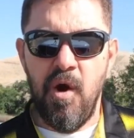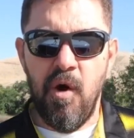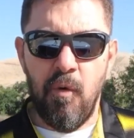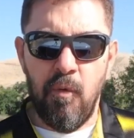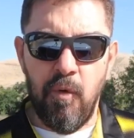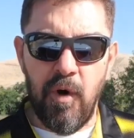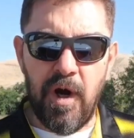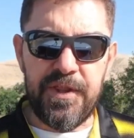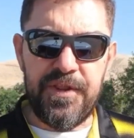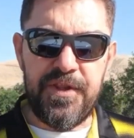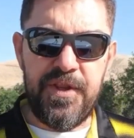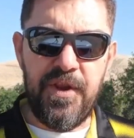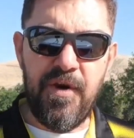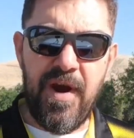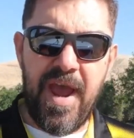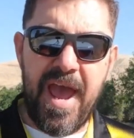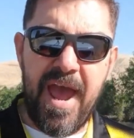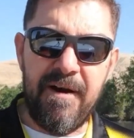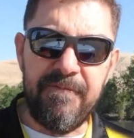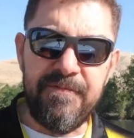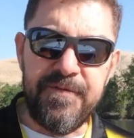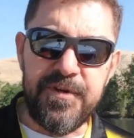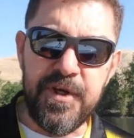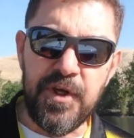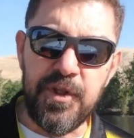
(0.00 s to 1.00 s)
What do you
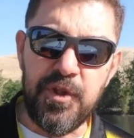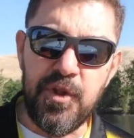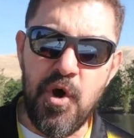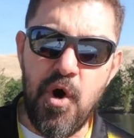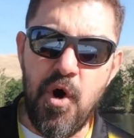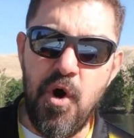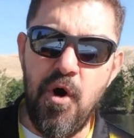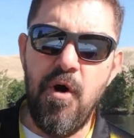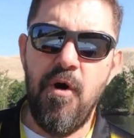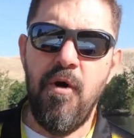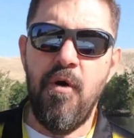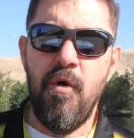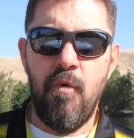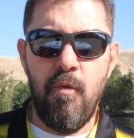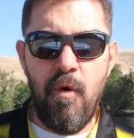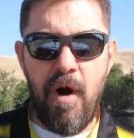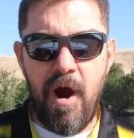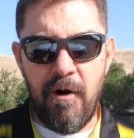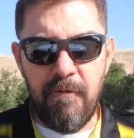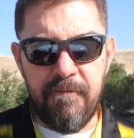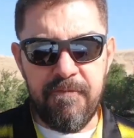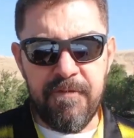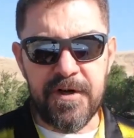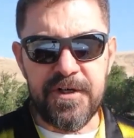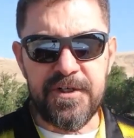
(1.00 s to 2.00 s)
have to do?
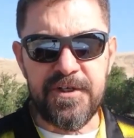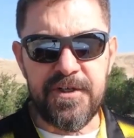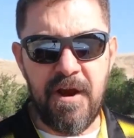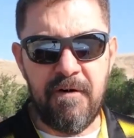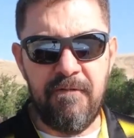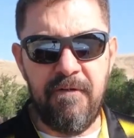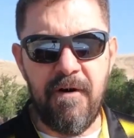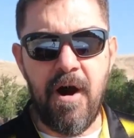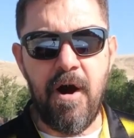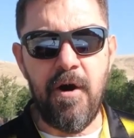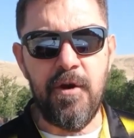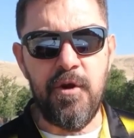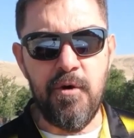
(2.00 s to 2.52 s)
Well, first of all,